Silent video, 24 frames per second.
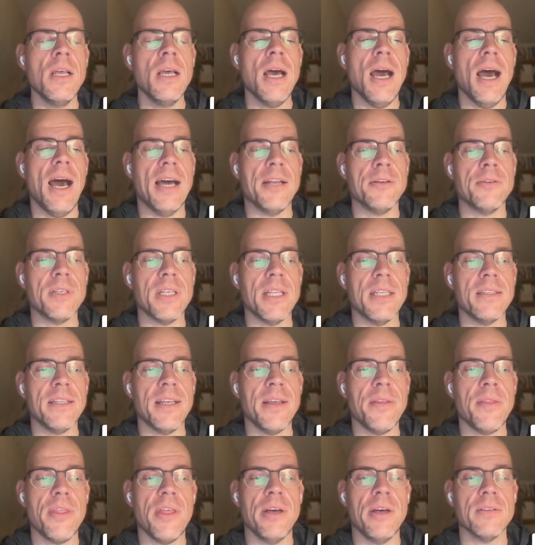
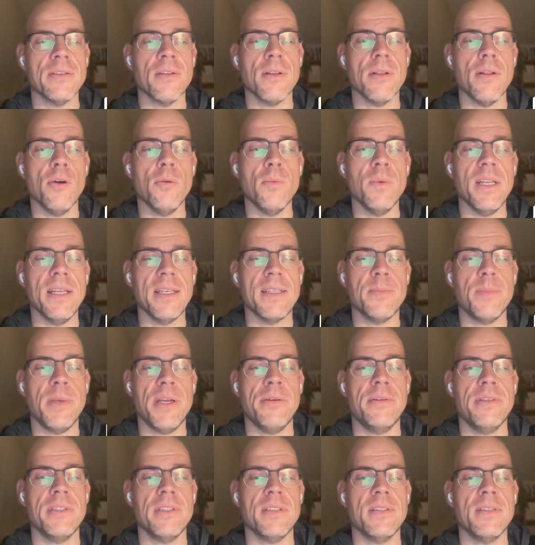110,000 global
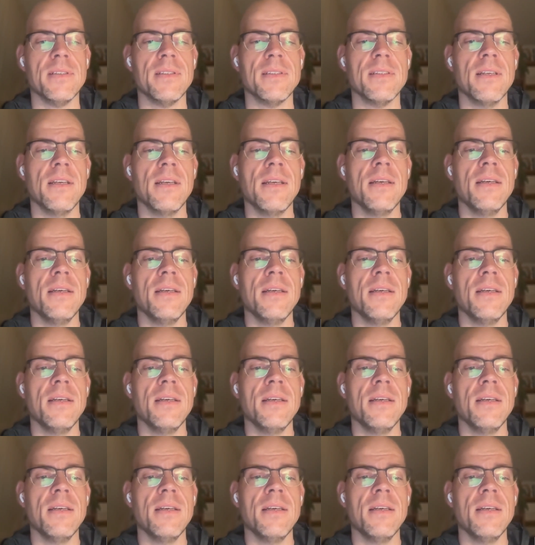experiences.